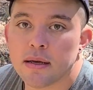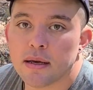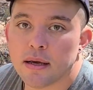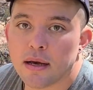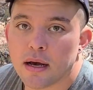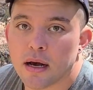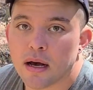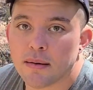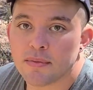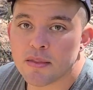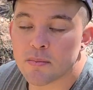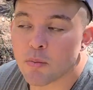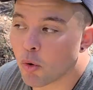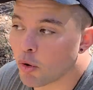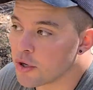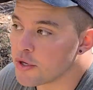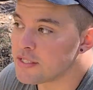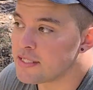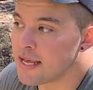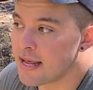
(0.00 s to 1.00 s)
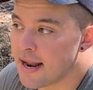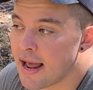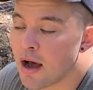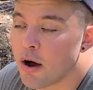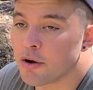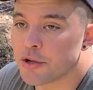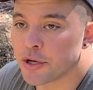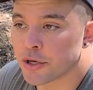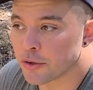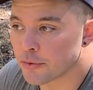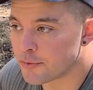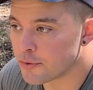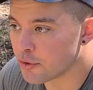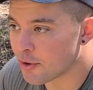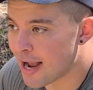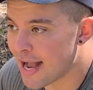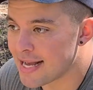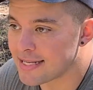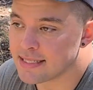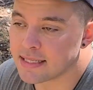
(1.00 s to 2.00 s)
The more you set out, you're
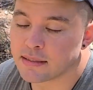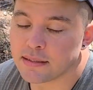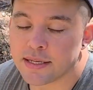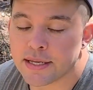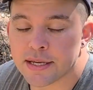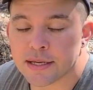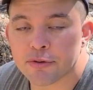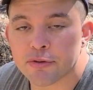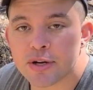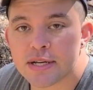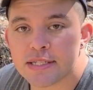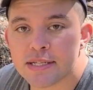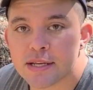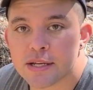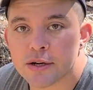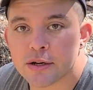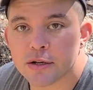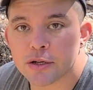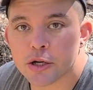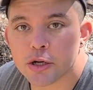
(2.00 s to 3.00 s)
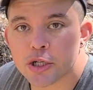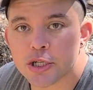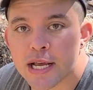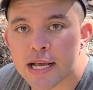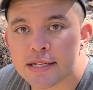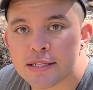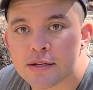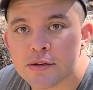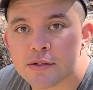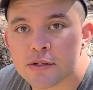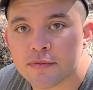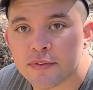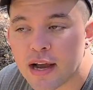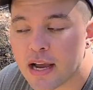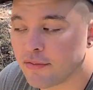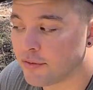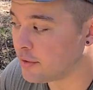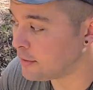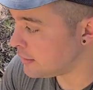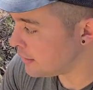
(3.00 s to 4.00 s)
drastically increasing your chance of
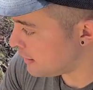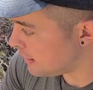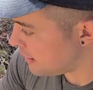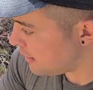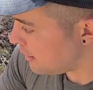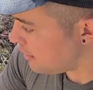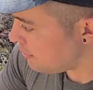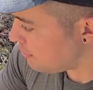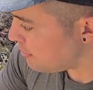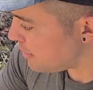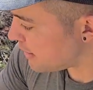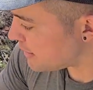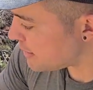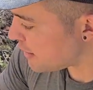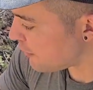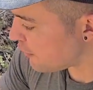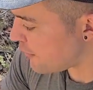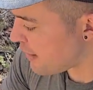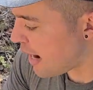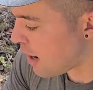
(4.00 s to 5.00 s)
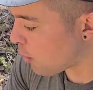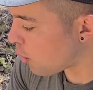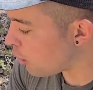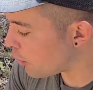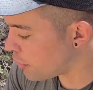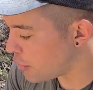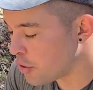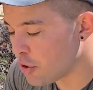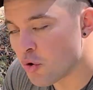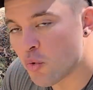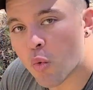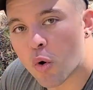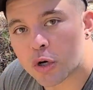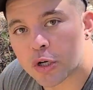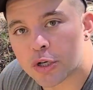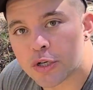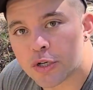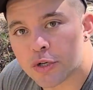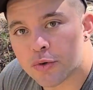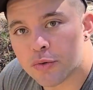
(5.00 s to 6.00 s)
survival. But for now, we're only going to do 1 or
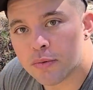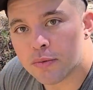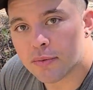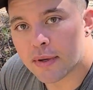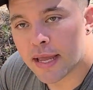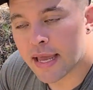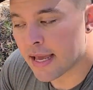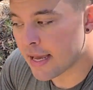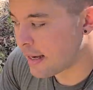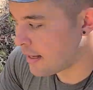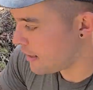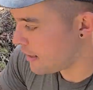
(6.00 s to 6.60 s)
2, and